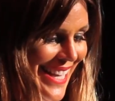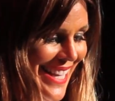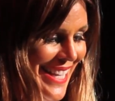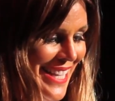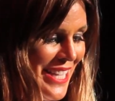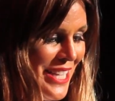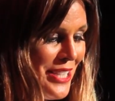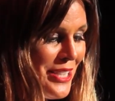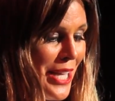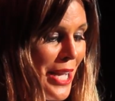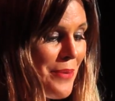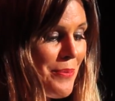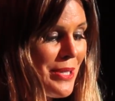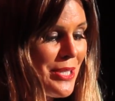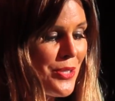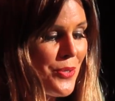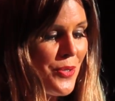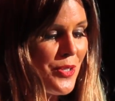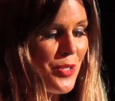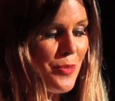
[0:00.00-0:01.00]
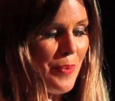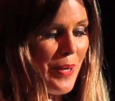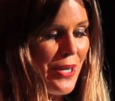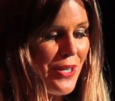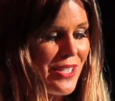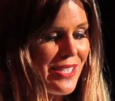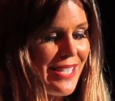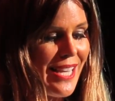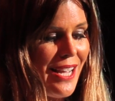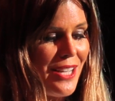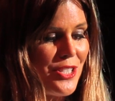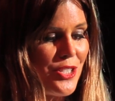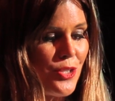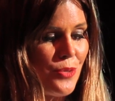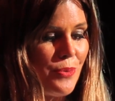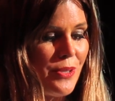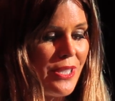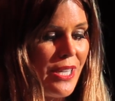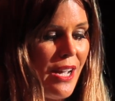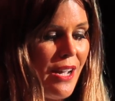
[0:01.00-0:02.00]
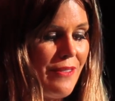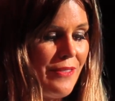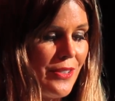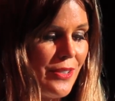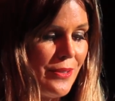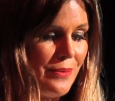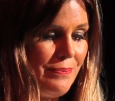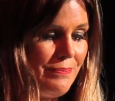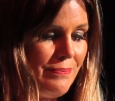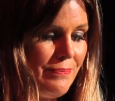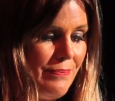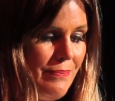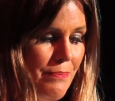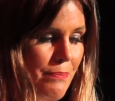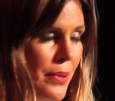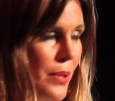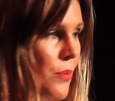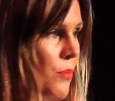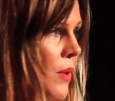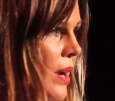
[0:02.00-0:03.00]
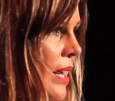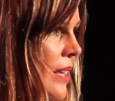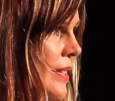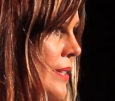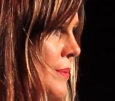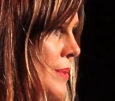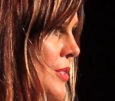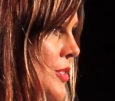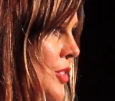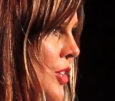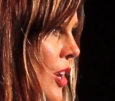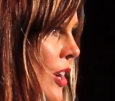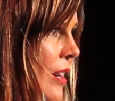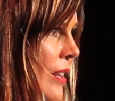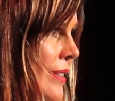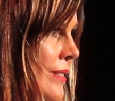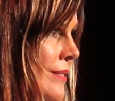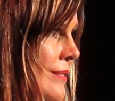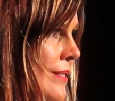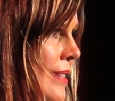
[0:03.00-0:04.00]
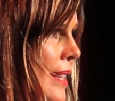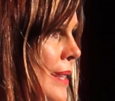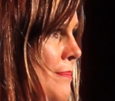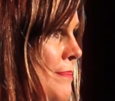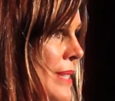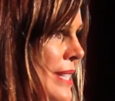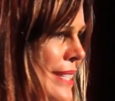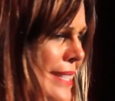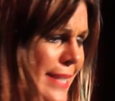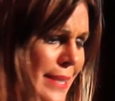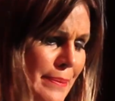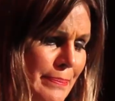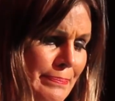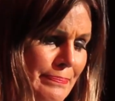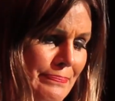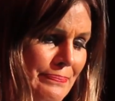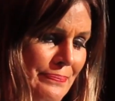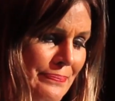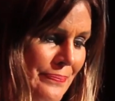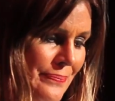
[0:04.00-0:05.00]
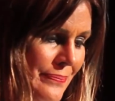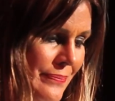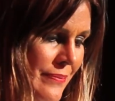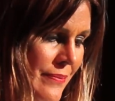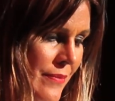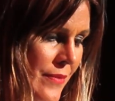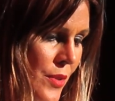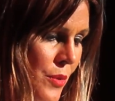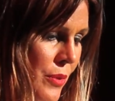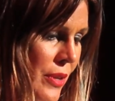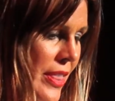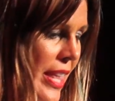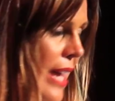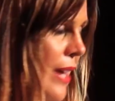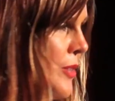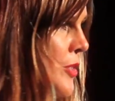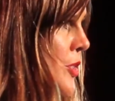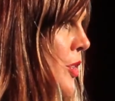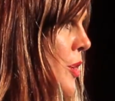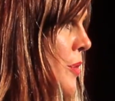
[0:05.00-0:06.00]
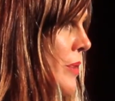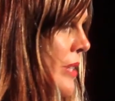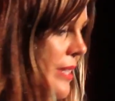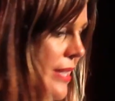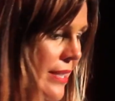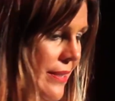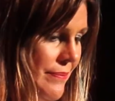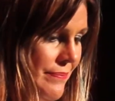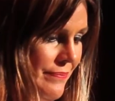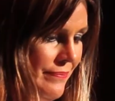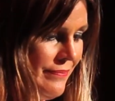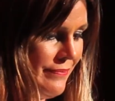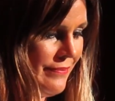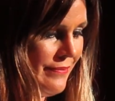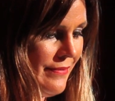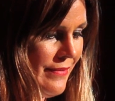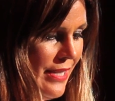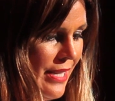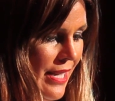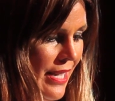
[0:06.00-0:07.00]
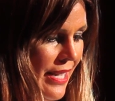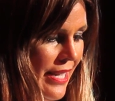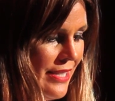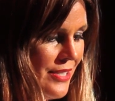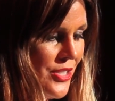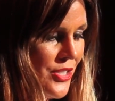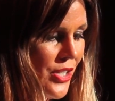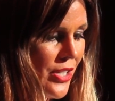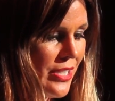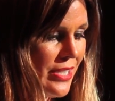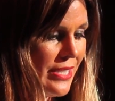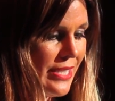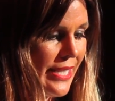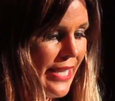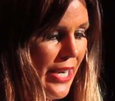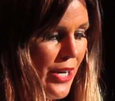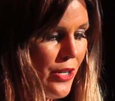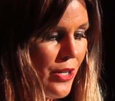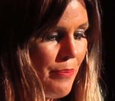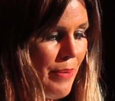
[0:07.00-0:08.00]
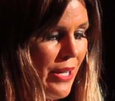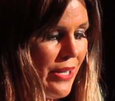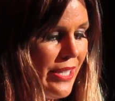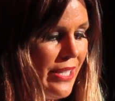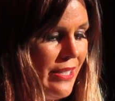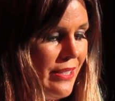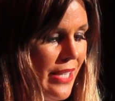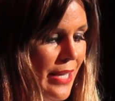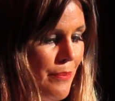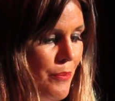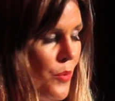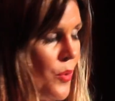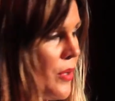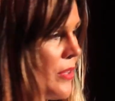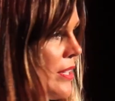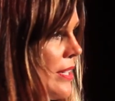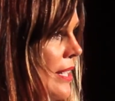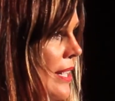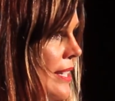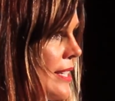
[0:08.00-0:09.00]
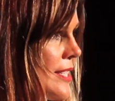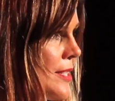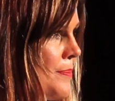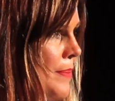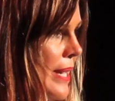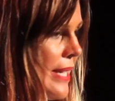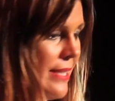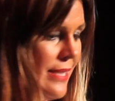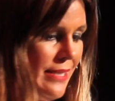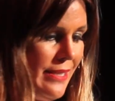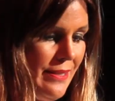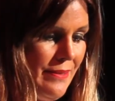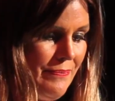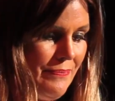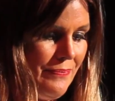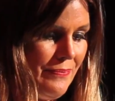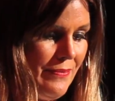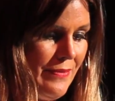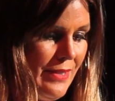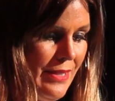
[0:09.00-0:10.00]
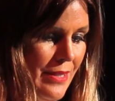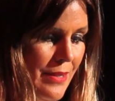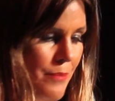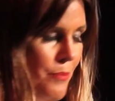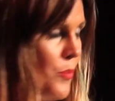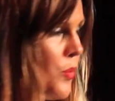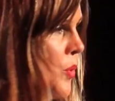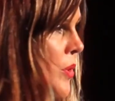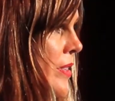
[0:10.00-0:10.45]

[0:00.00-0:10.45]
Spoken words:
Eli went to his parents' house to recover, but while he was gone, I missed him. Without knowing it, I had started to care about Eli more than I expected, more